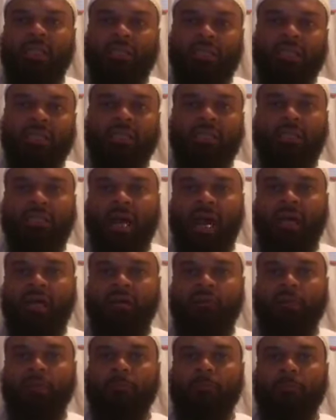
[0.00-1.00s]
into this
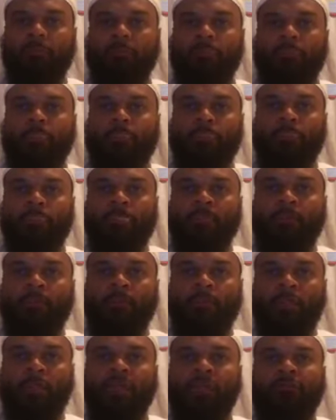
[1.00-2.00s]
document
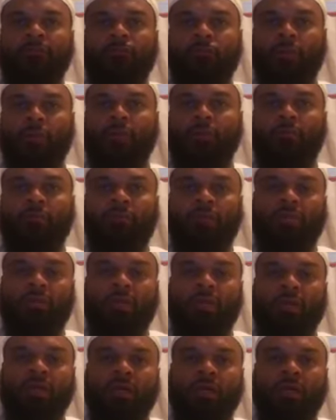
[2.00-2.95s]
to give freedoms,